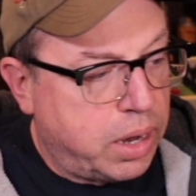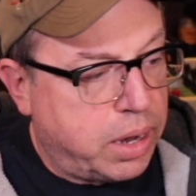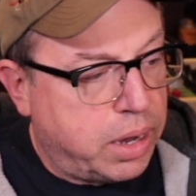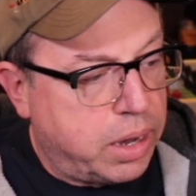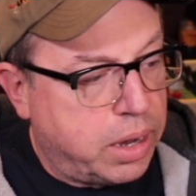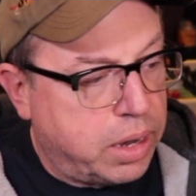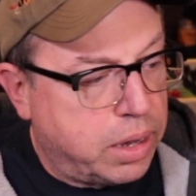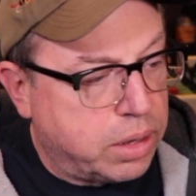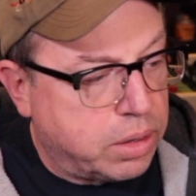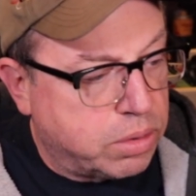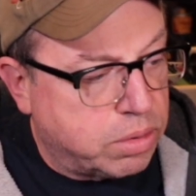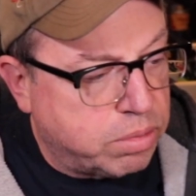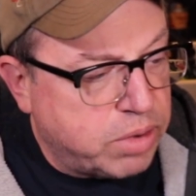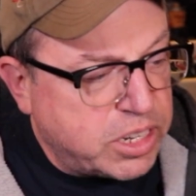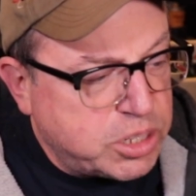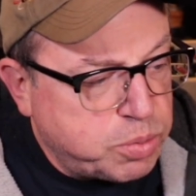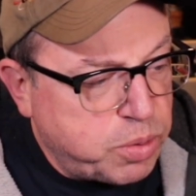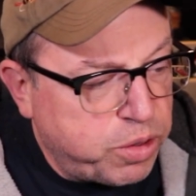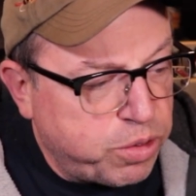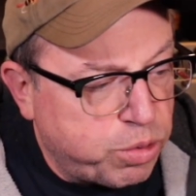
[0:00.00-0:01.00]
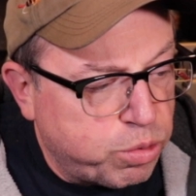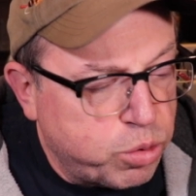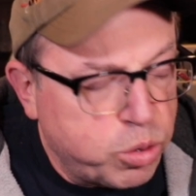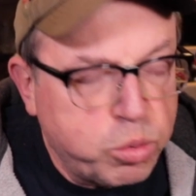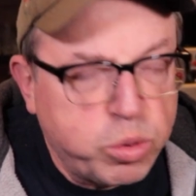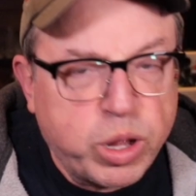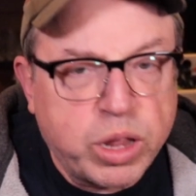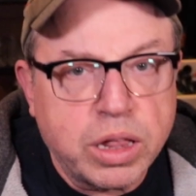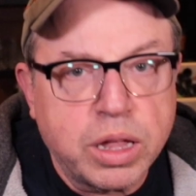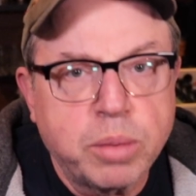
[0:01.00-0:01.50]
The recipe of the
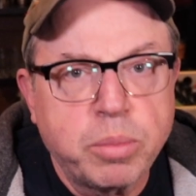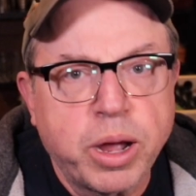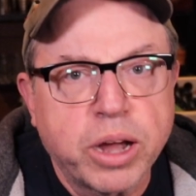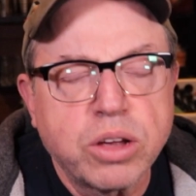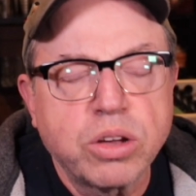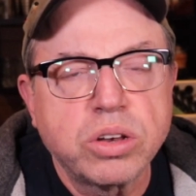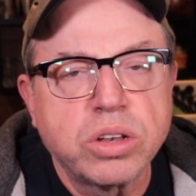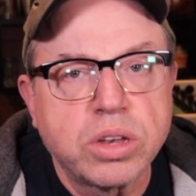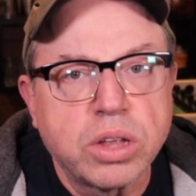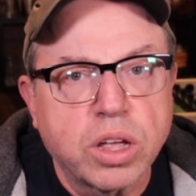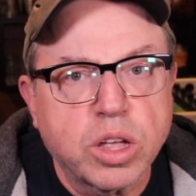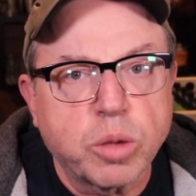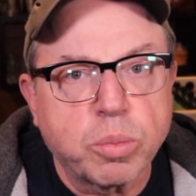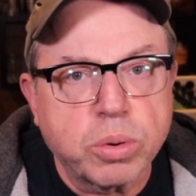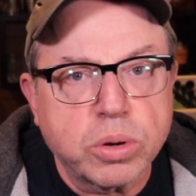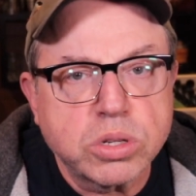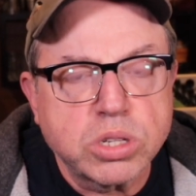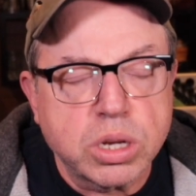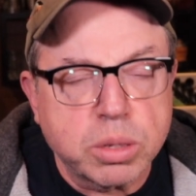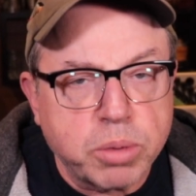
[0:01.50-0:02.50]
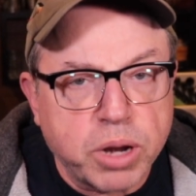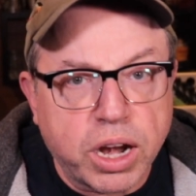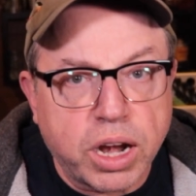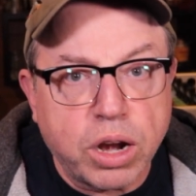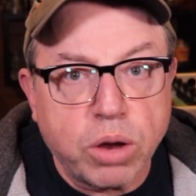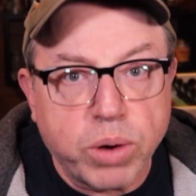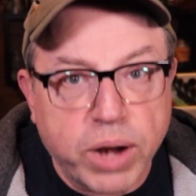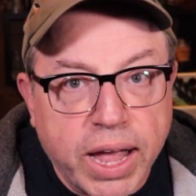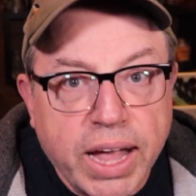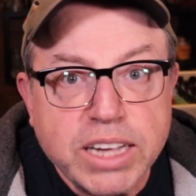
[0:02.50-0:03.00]
Ruby Club, I couldn't tell you personally, but I
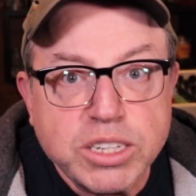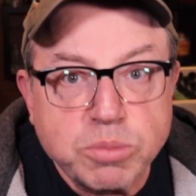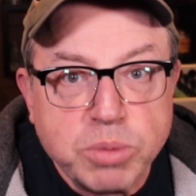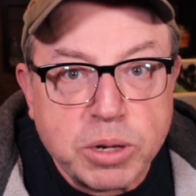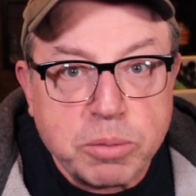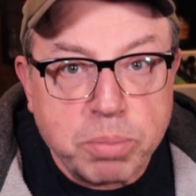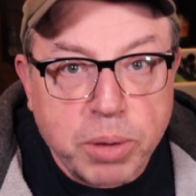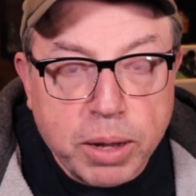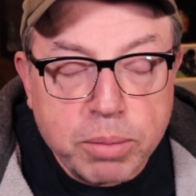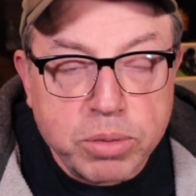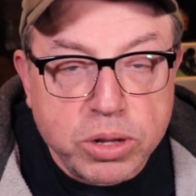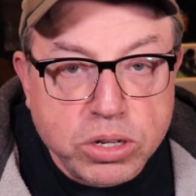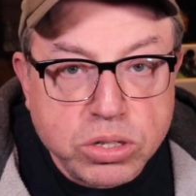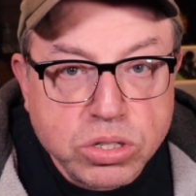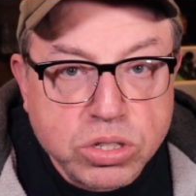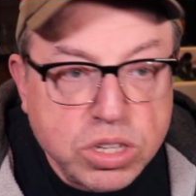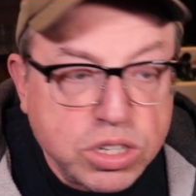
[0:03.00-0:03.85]
know it has been published.